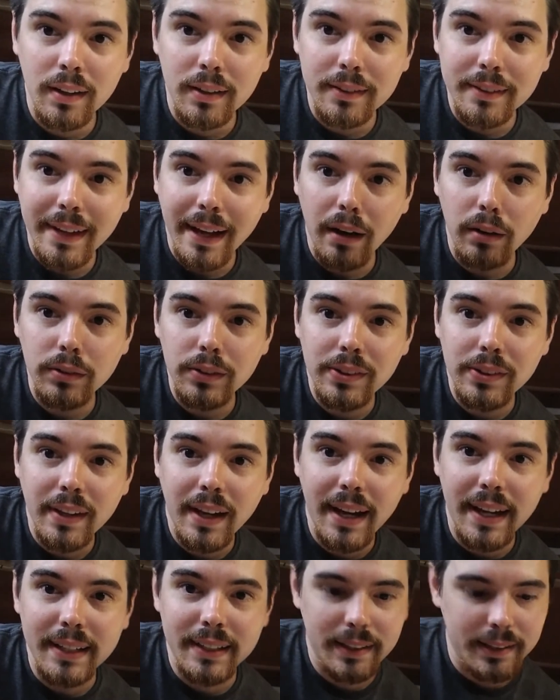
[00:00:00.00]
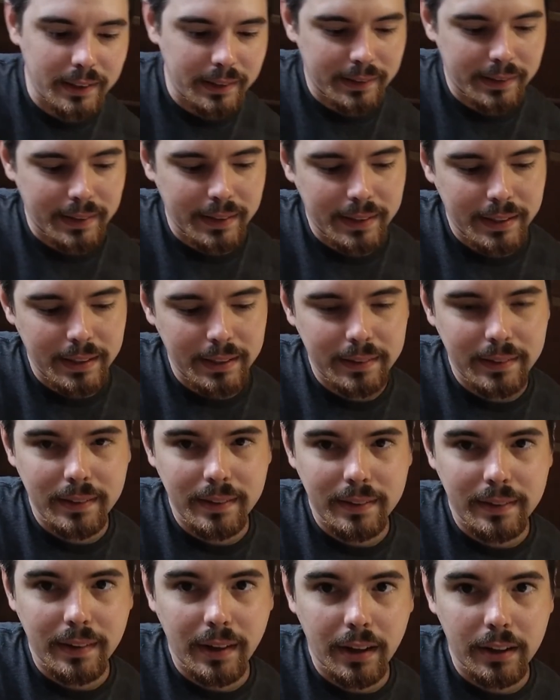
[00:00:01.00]
Downside is this
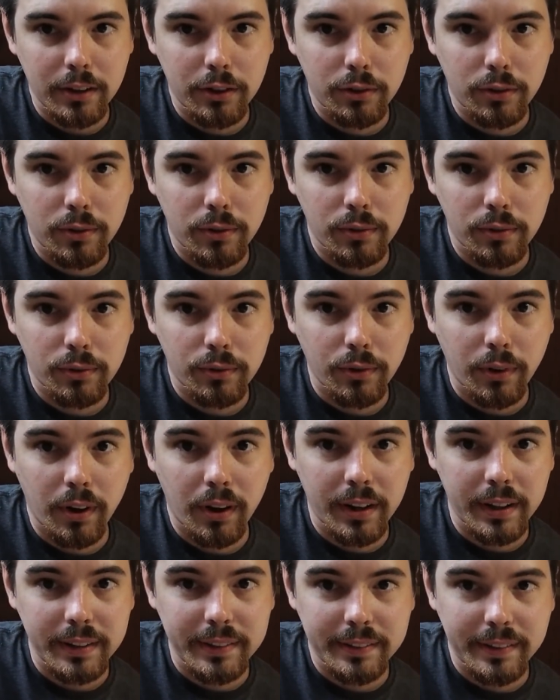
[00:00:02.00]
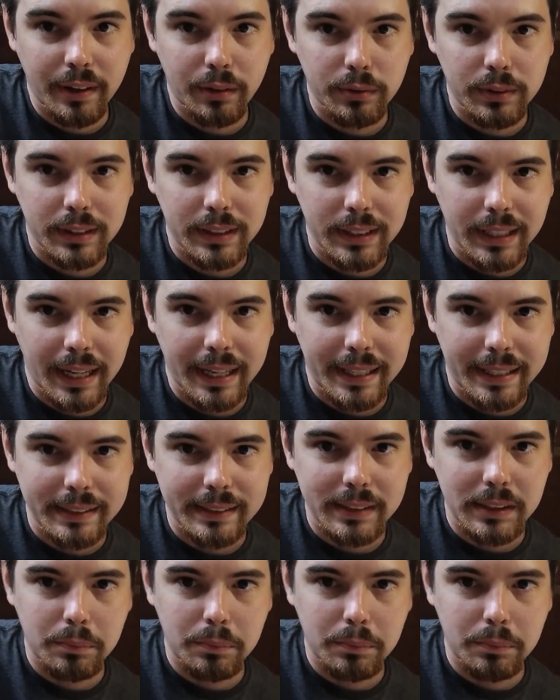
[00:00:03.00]
is not as strong as I would like it to